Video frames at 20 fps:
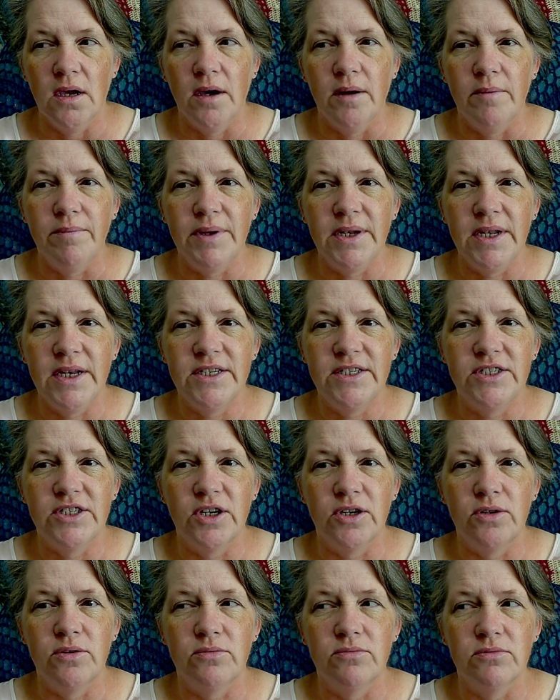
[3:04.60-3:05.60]
but I
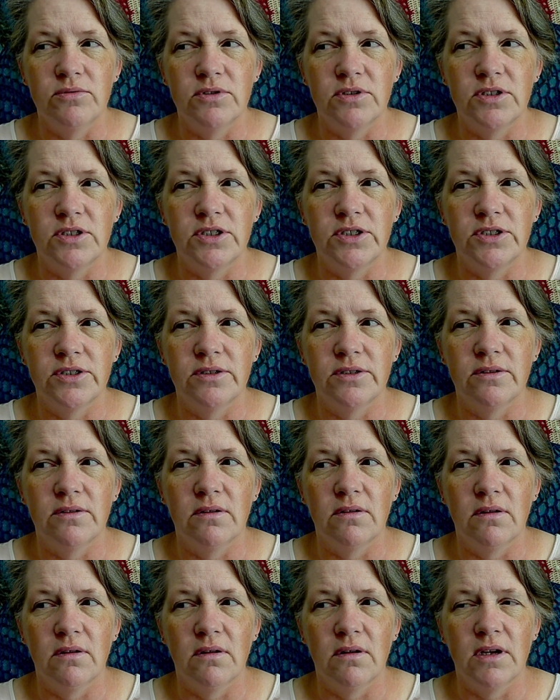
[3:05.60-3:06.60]
don't
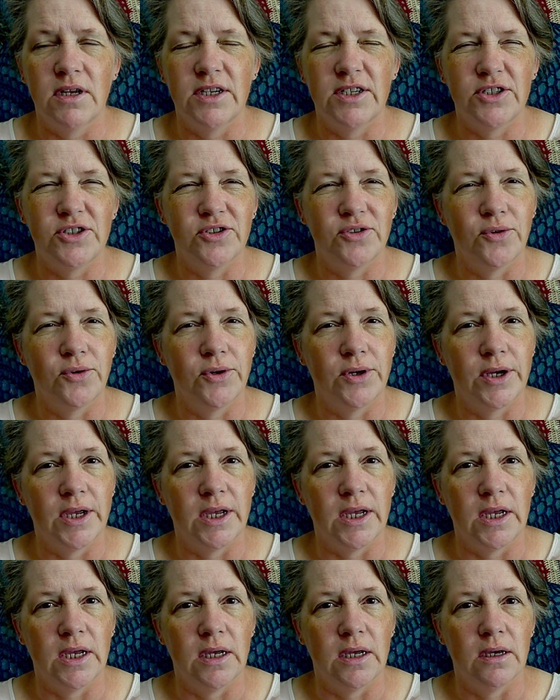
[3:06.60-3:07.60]

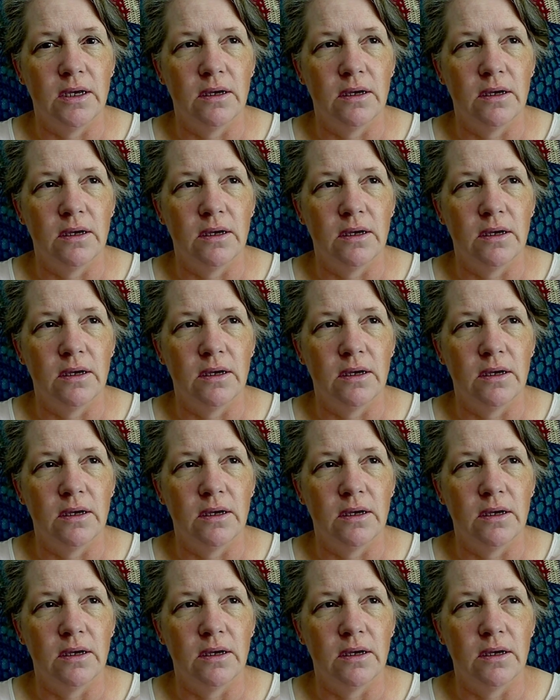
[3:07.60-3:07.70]
enjoy